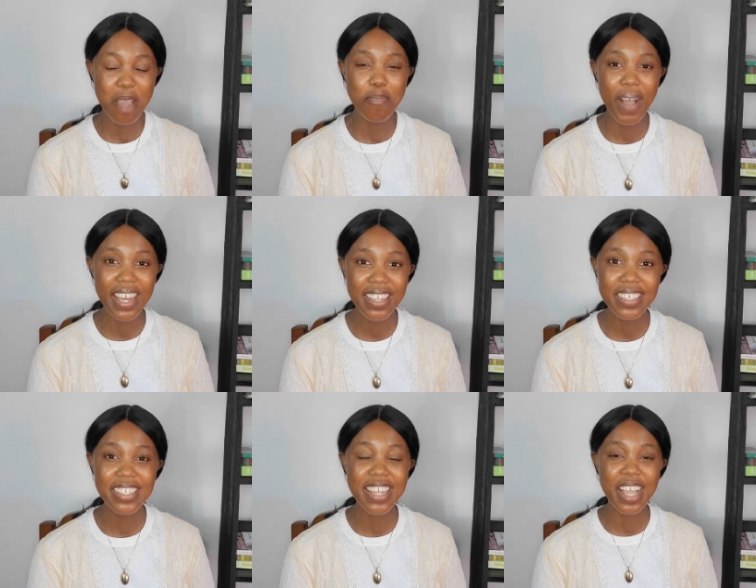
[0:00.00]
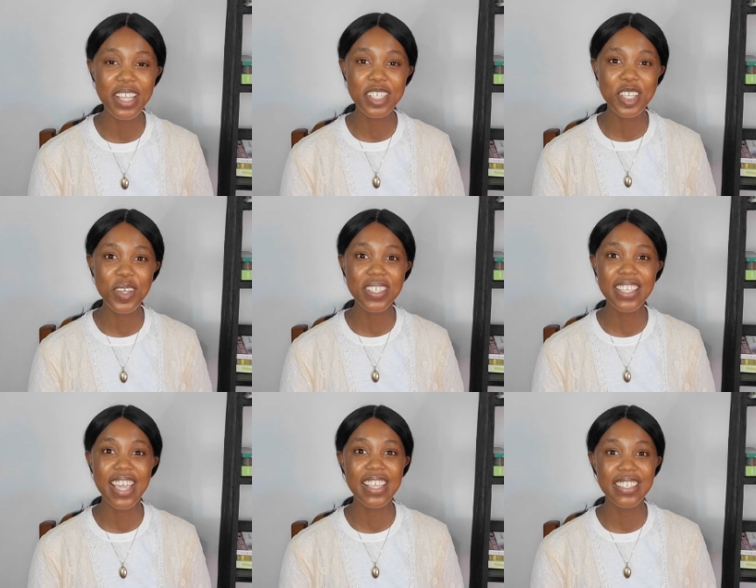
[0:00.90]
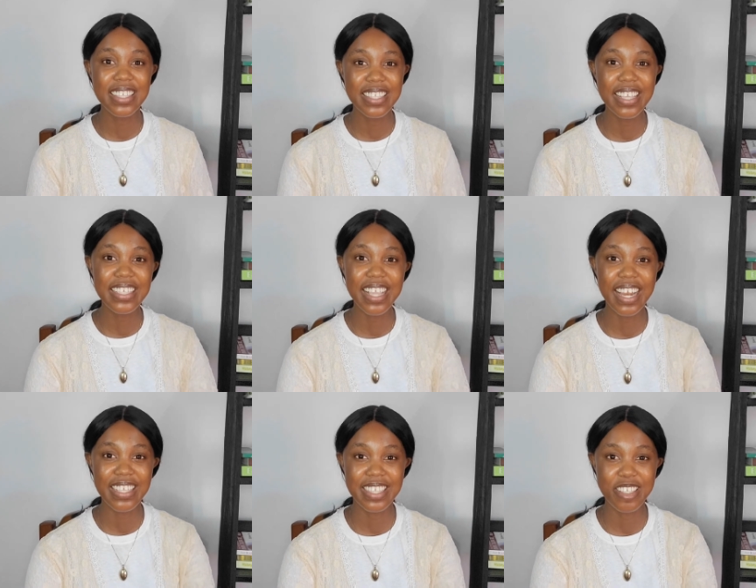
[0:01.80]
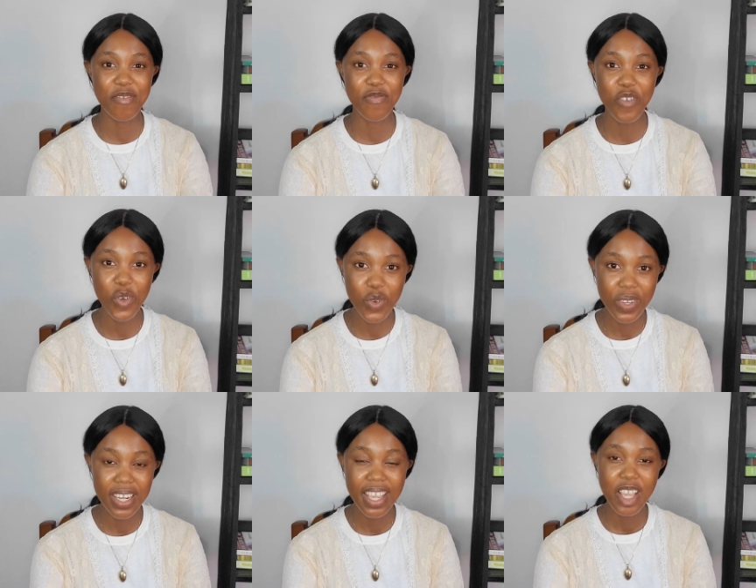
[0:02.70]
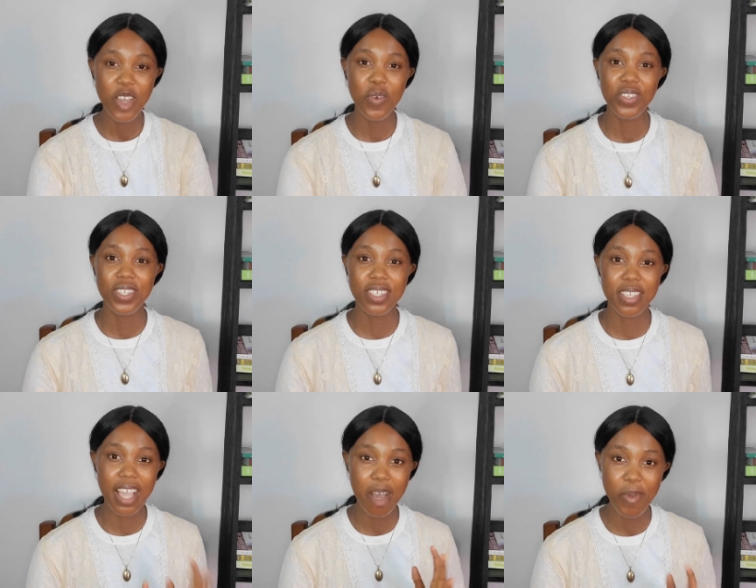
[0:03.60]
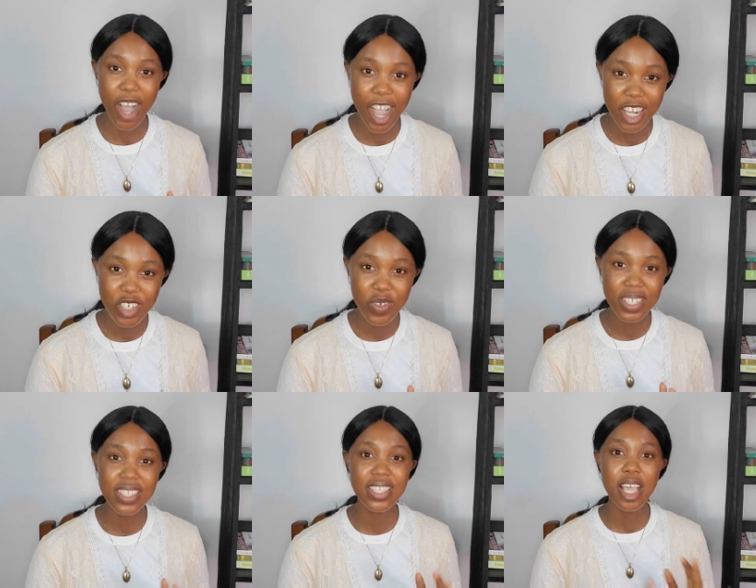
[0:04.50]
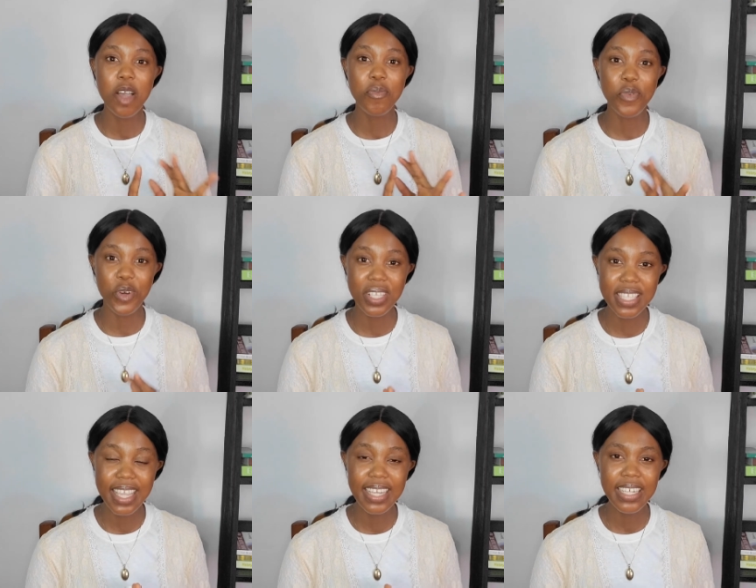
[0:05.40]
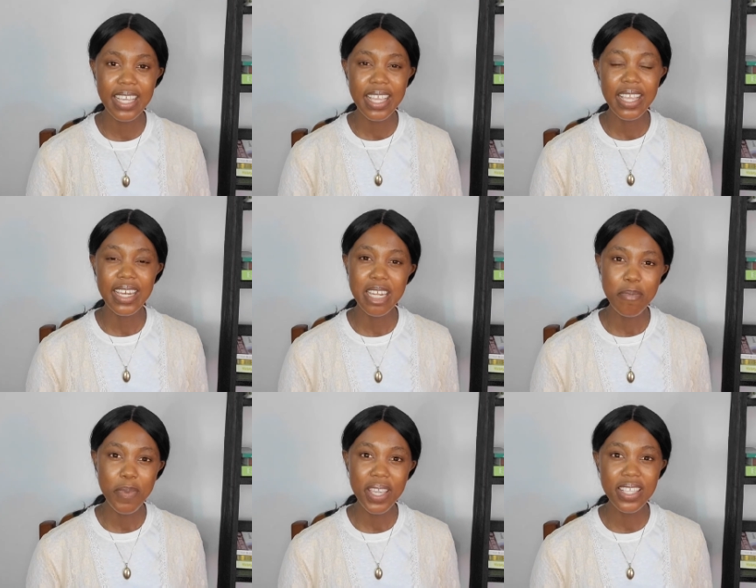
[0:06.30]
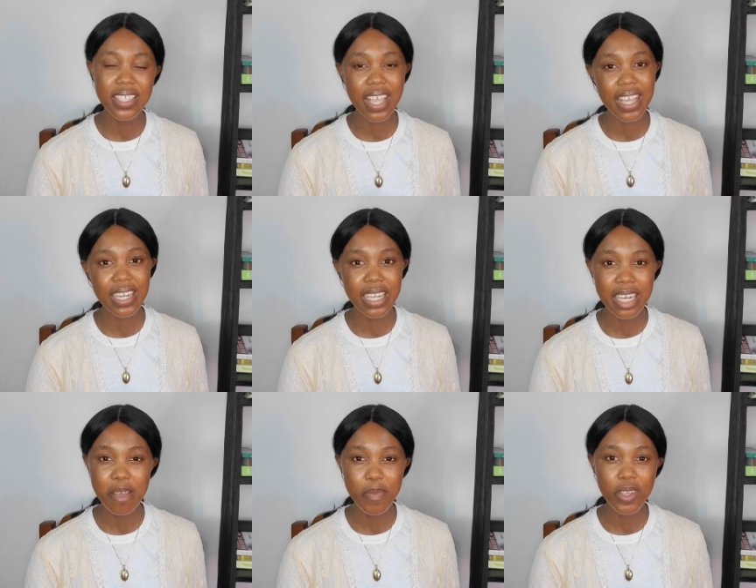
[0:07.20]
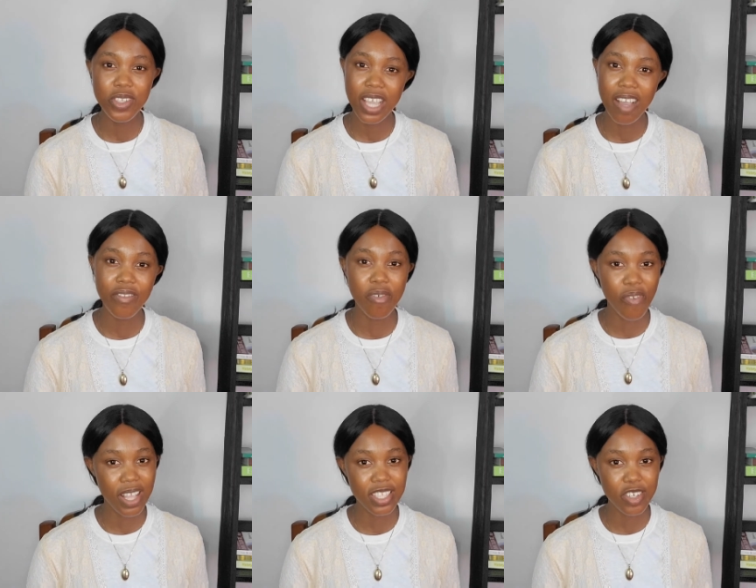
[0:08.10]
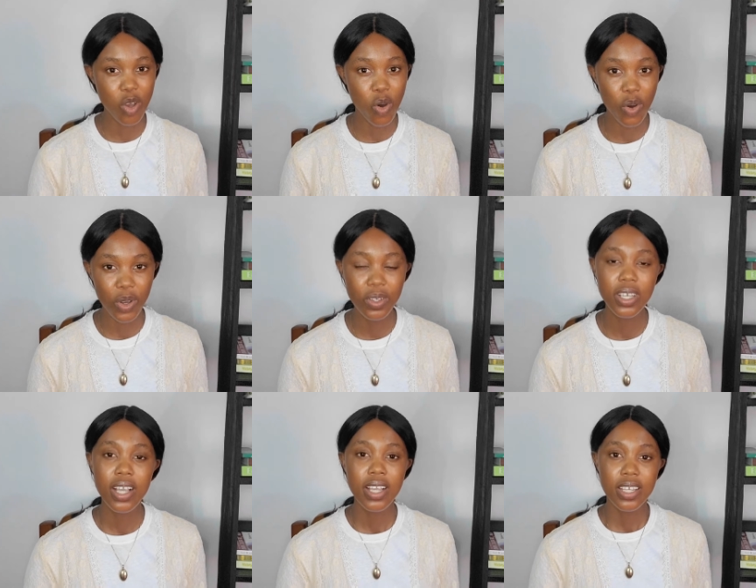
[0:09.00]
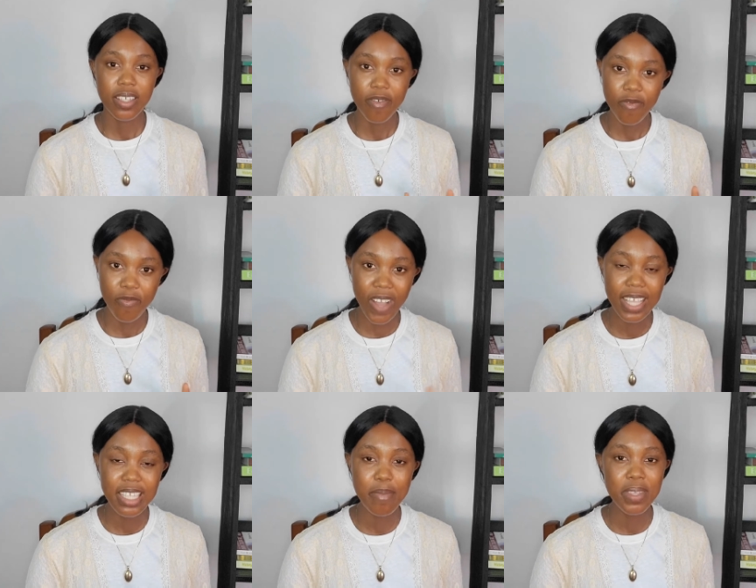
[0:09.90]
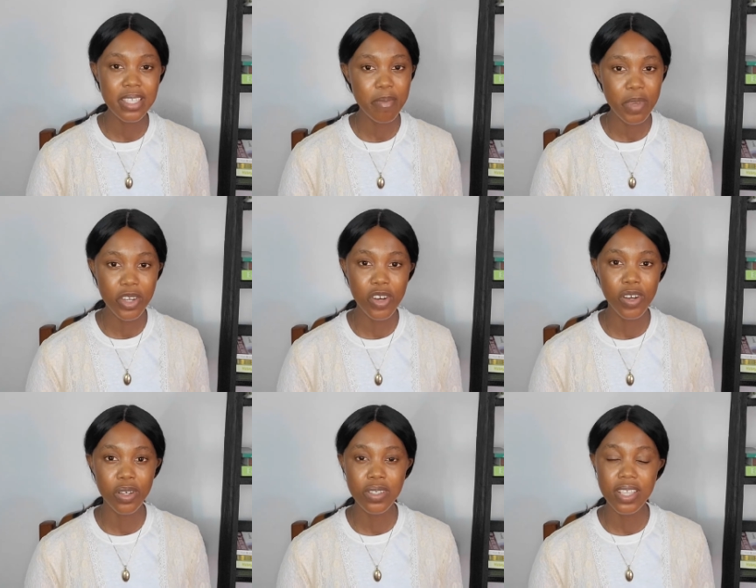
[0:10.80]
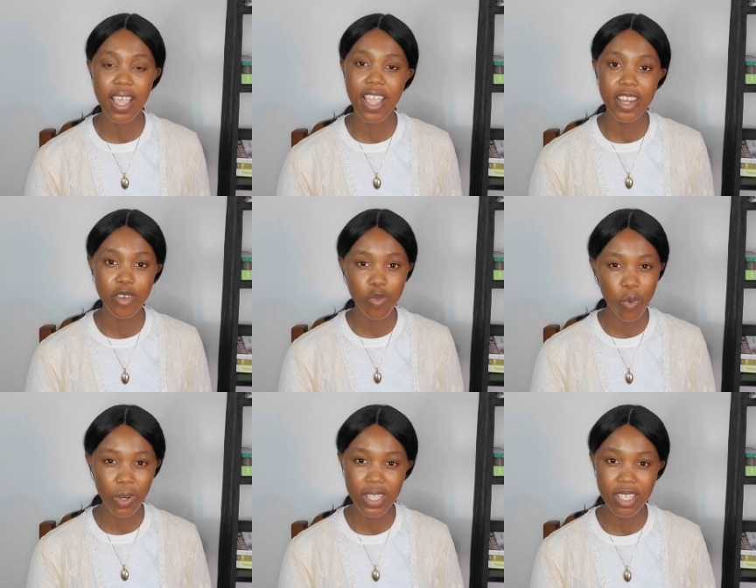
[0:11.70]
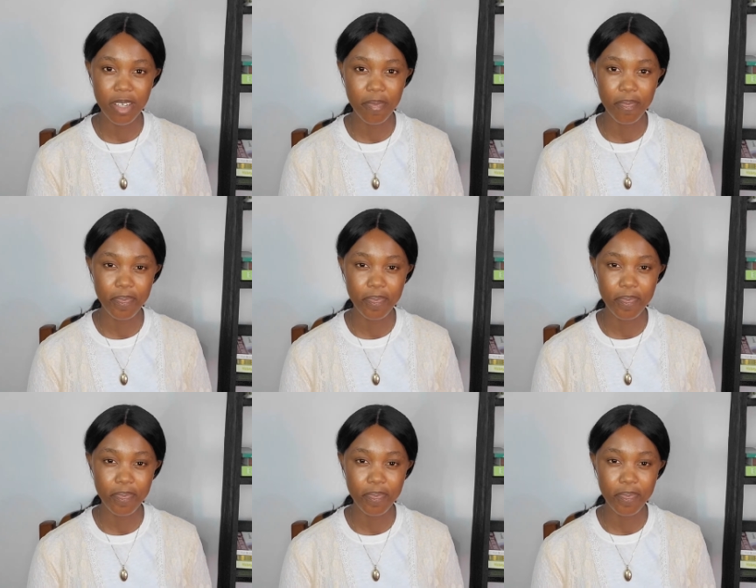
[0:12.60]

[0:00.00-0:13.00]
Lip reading: A balanced diet contains the six classes of food, which is carbohydrates, protein, lipids, and in lipids you have the fat and oil, vitamins and minerals, and then water.